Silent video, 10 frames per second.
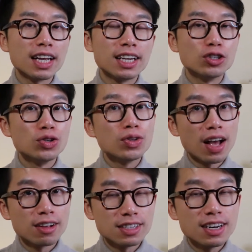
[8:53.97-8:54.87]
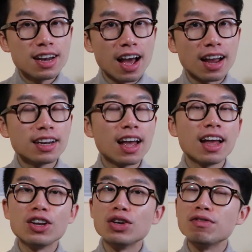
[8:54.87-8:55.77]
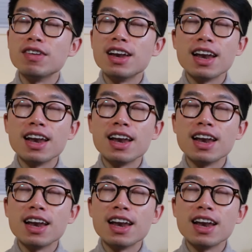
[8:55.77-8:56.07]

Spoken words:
in 2009 and you've